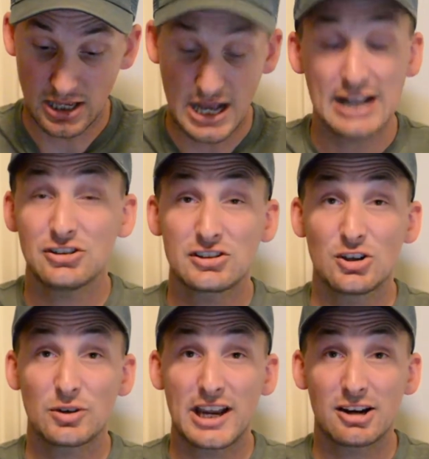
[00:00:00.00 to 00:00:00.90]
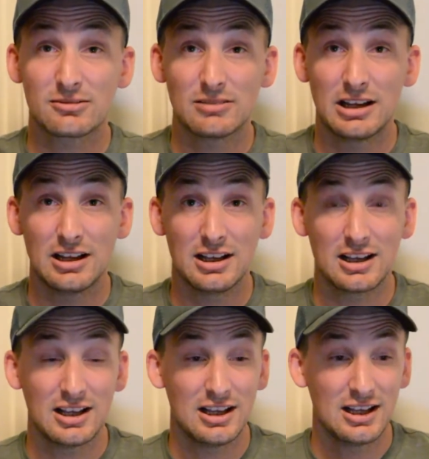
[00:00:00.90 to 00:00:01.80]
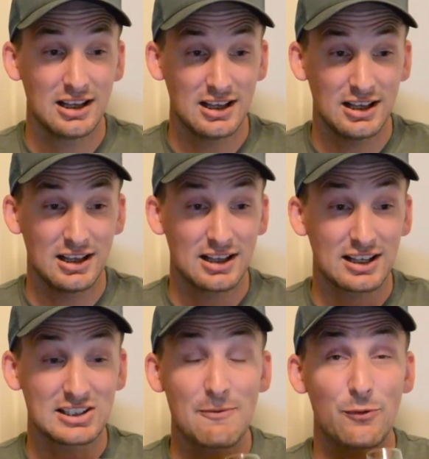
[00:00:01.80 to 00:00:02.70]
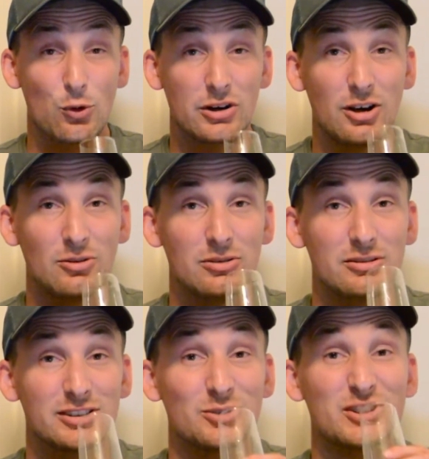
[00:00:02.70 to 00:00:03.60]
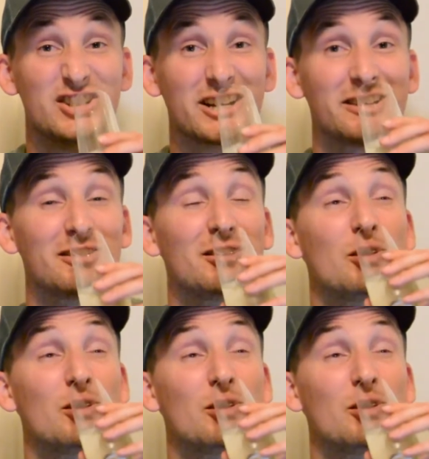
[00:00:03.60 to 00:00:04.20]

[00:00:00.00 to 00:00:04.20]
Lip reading: I just don't care because I'm 4-0, so suck it.